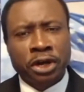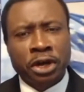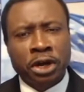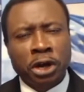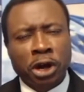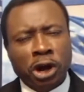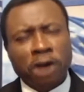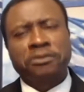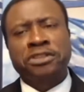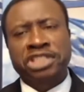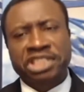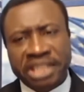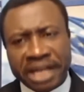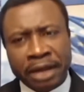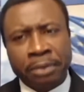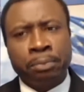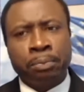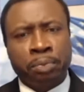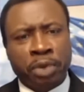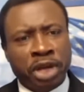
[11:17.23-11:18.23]
of
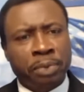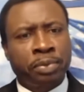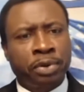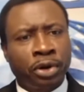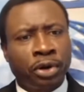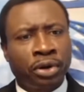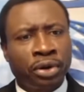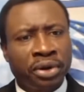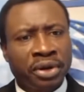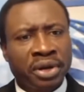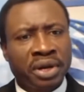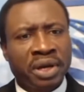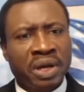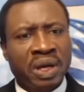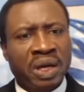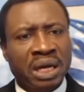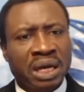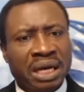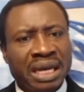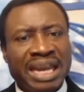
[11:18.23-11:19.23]
same people
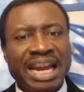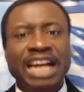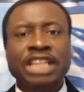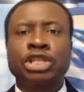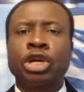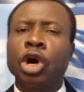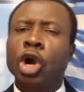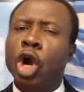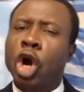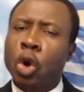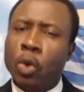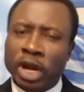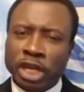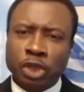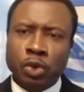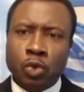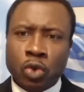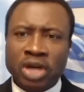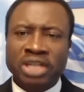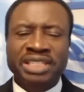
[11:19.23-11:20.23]
he has always
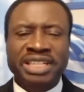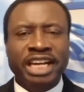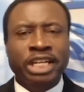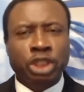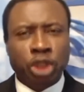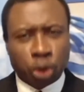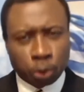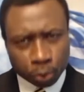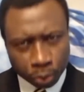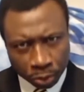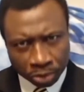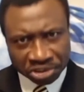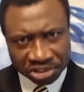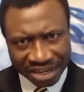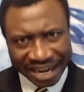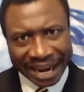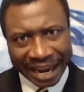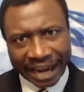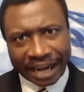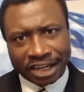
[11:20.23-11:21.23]
wanted to
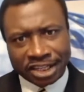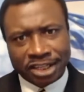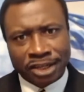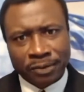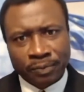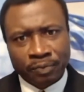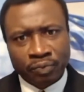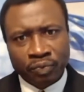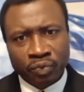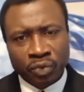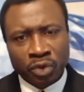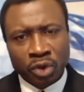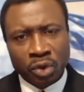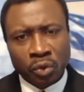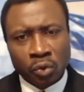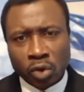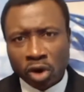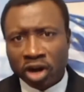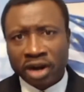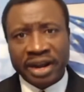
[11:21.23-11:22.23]
protect?
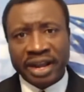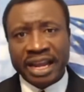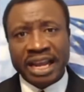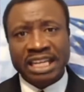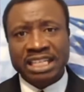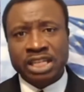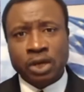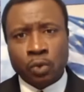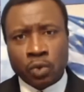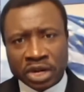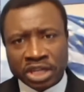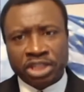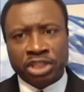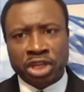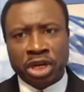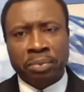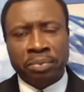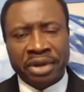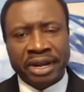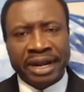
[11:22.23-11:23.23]
What is the
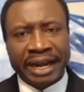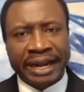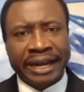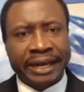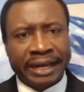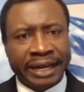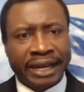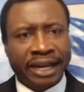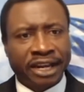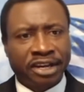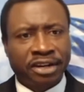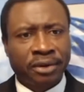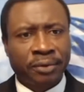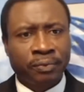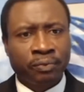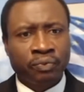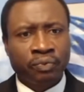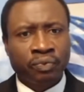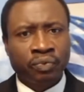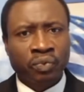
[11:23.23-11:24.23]
wisdom behind it?
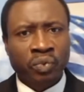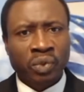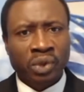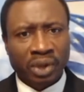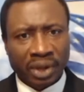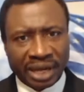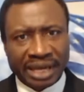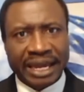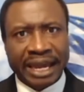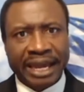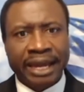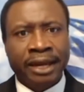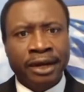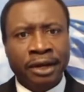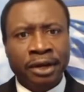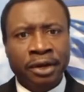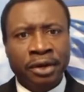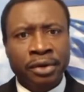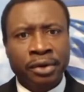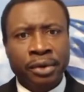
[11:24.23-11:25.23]

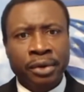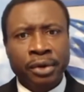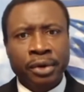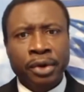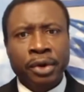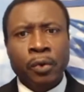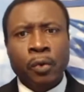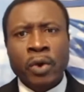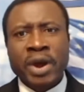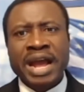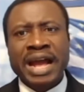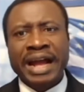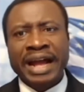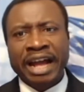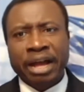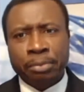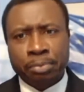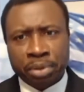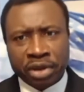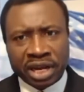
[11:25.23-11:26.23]
Again, we
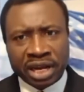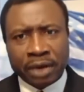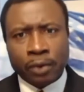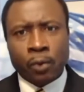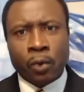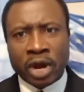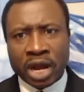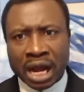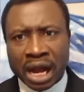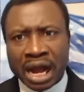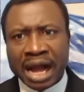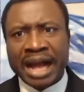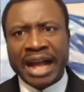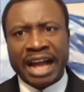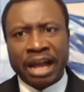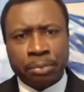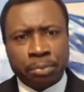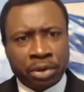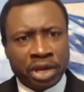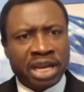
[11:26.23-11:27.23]
are
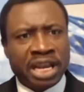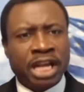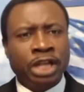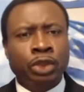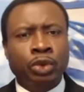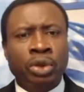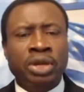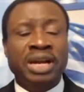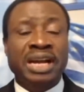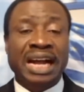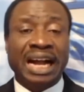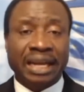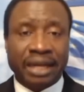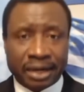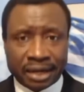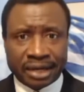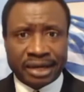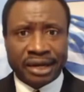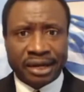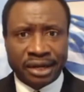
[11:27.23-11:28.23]
appealing to the Cardinal